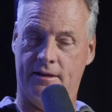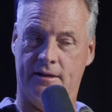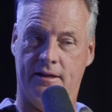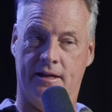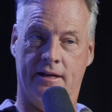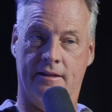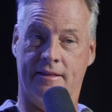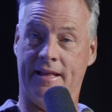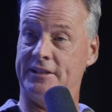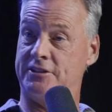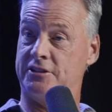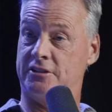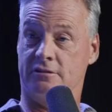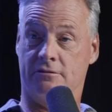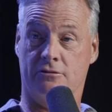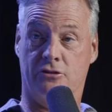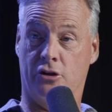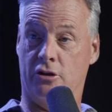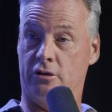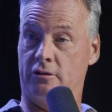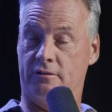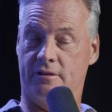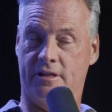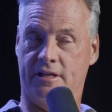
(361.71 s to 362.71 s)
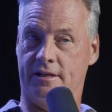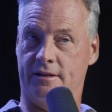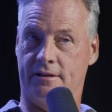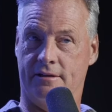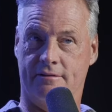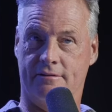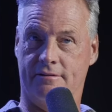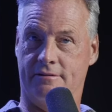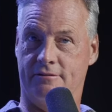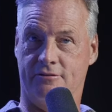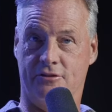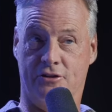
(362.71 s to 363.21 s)
uh, that's you,
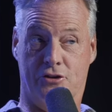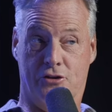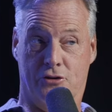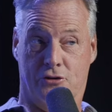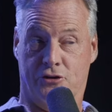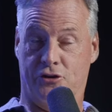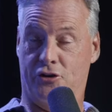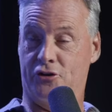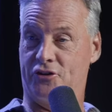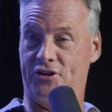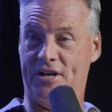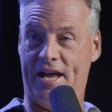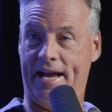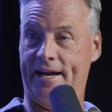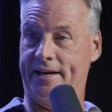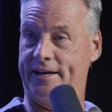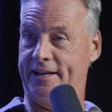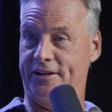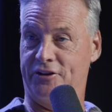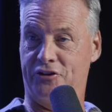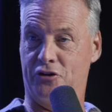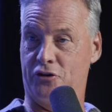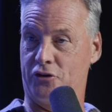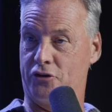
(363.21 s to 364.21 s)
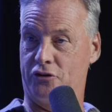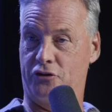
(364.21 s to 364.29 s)
the you're dating you're